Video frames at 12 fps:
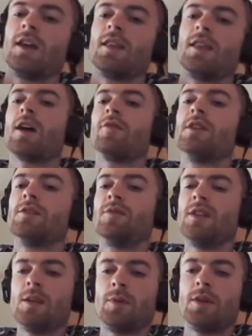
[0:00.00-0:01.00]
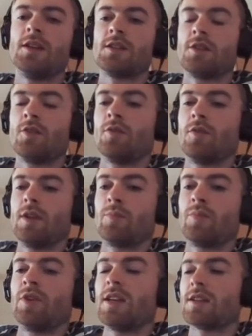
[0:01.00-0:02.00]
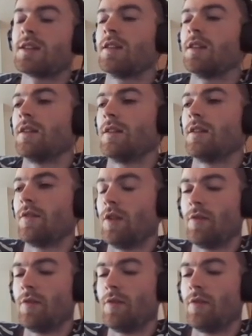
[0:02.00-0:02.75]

And they have this VEP, so it predicts the